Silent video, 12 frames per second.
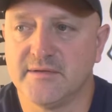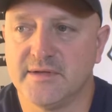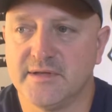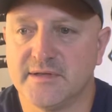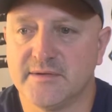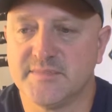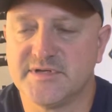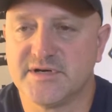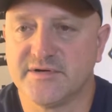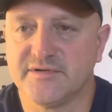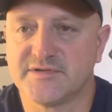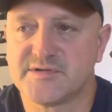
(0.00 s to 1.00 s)
the
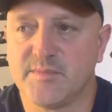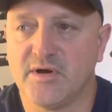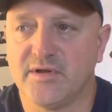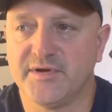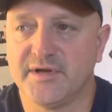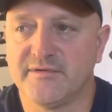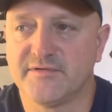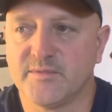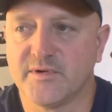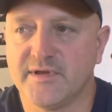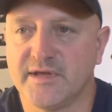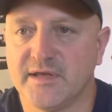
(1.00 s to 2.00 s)
material small enough to
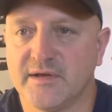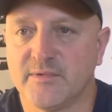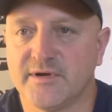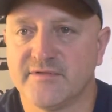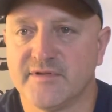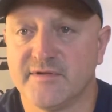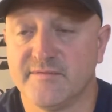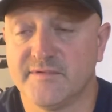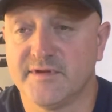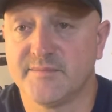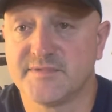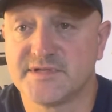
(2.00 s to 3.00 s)
where they can get rid of it
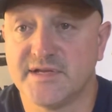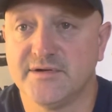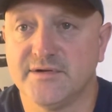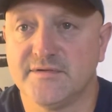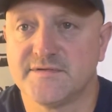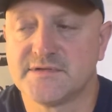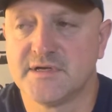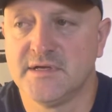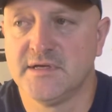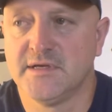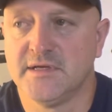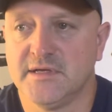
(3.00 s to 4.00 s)
themselves,
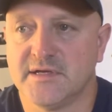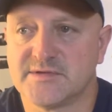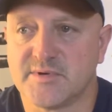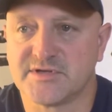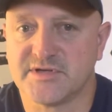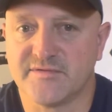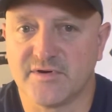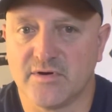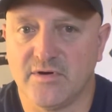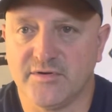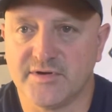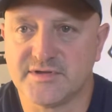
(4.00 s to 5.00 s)
especially if they're
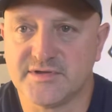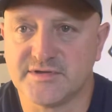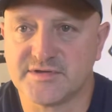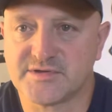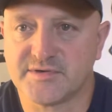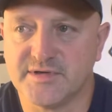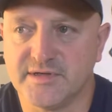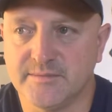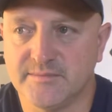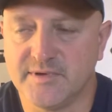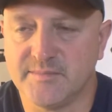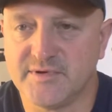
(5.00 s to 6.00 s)
hauling it to the street.
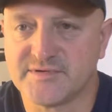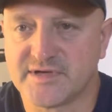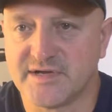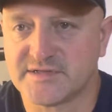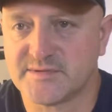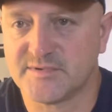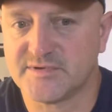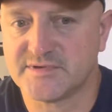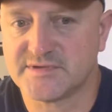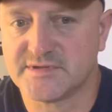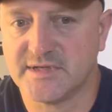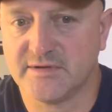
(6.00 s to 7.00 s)
I mean, most
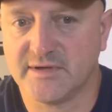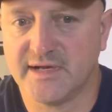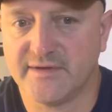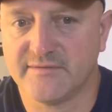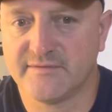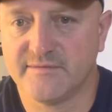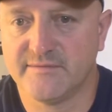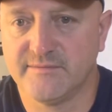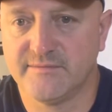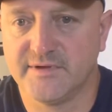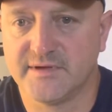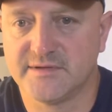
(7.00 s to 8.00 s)
customers, they don't have
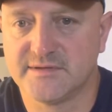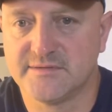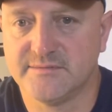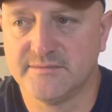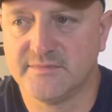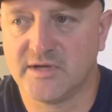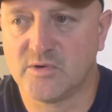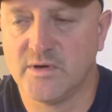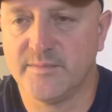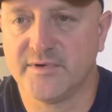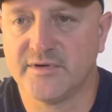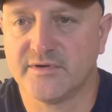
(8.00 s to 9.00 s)
the
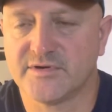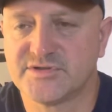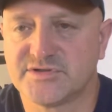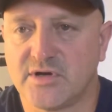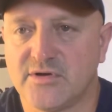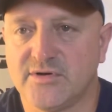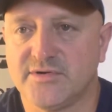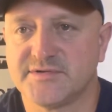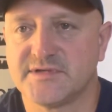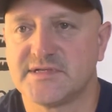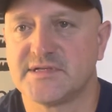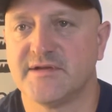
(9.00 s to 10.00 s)
equipment or saws
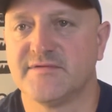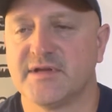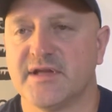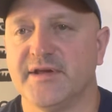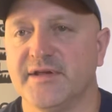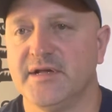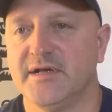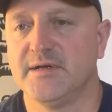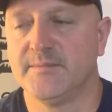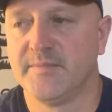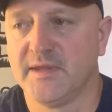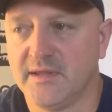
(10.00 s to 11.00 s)
and stuff to cut it up,
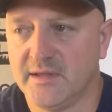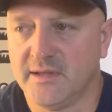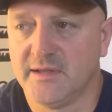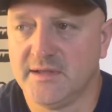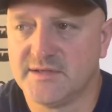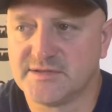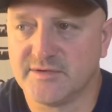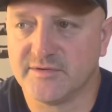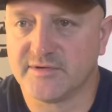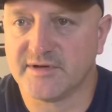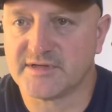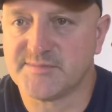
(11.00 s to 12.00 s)
so they're
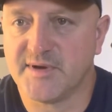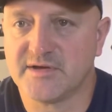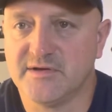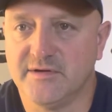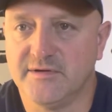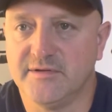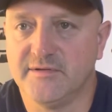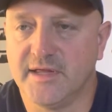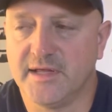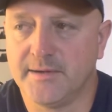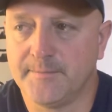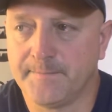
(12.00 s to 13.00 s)
going to expect you to do
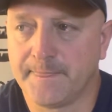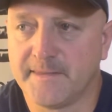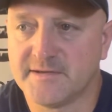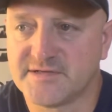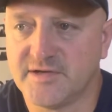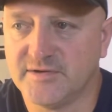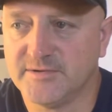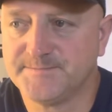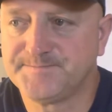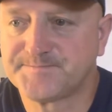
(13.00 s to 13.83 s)
that. So